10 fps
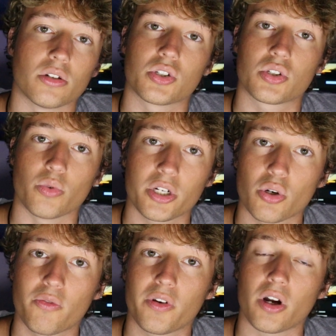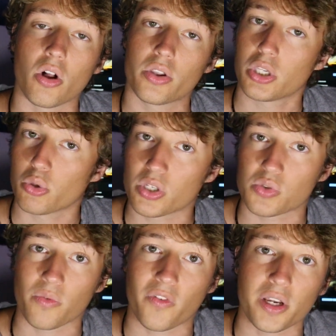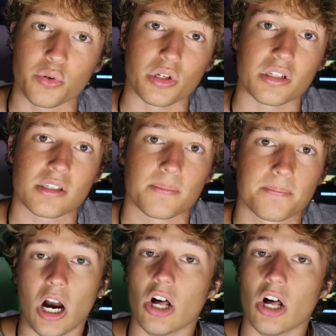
to retrofit all the US refineries.